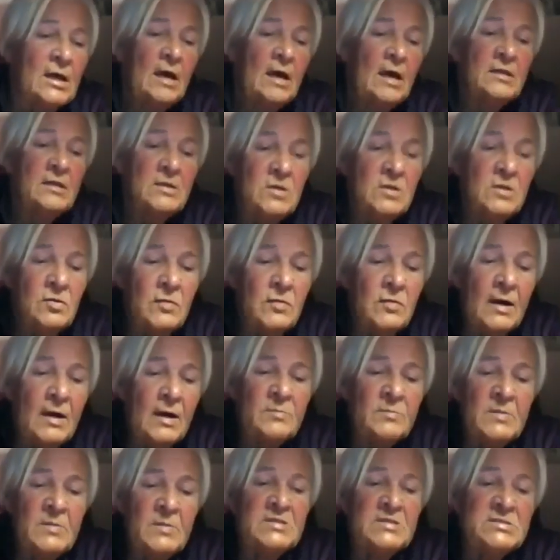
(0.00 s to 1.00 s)
new
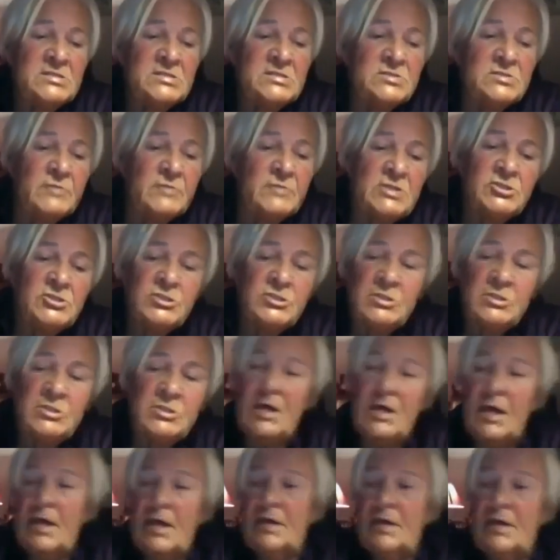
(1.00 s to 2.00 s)
administration
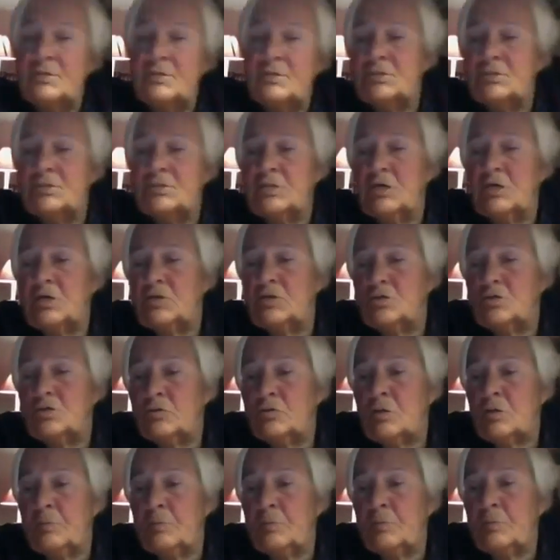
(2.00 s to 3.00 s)
and
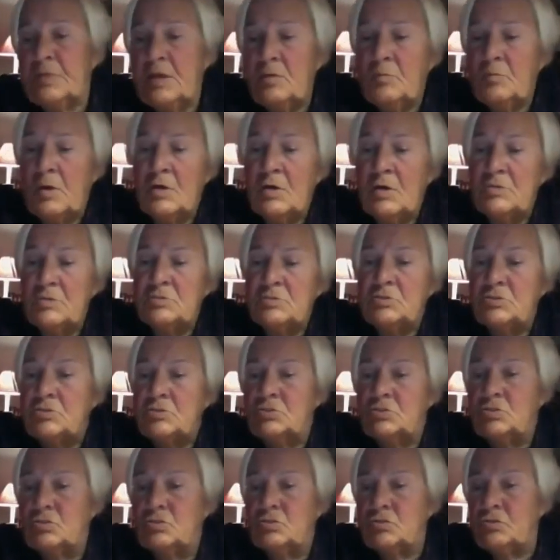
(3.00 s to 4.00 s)
Europe, they want
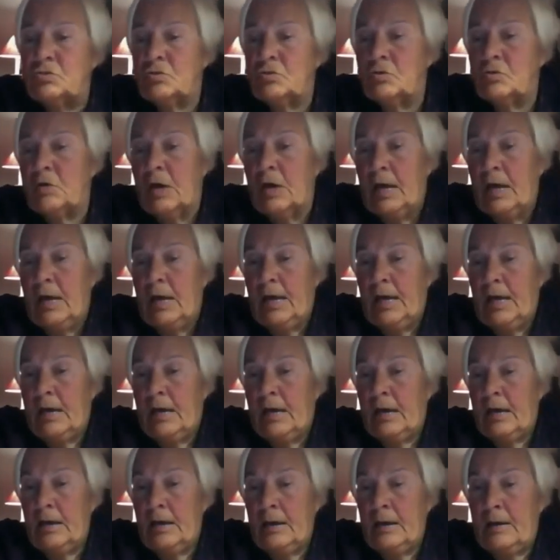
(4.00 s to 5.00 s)
to
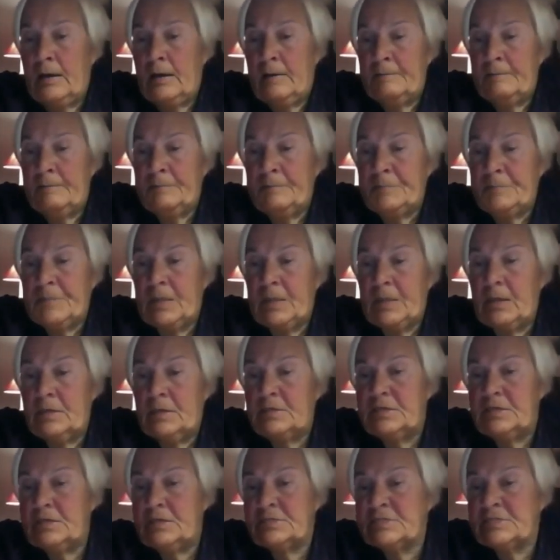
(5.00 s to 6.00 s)

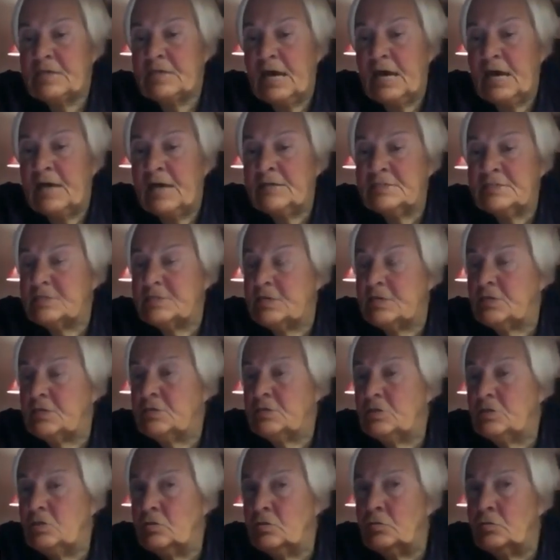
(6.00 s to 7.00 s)
discuss a
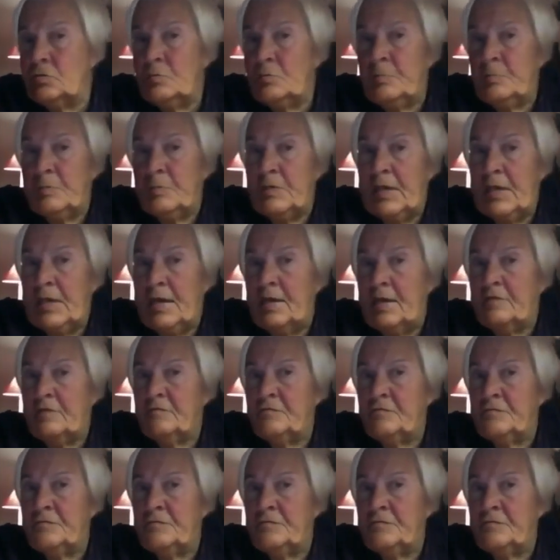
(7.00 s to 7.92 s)
new plan,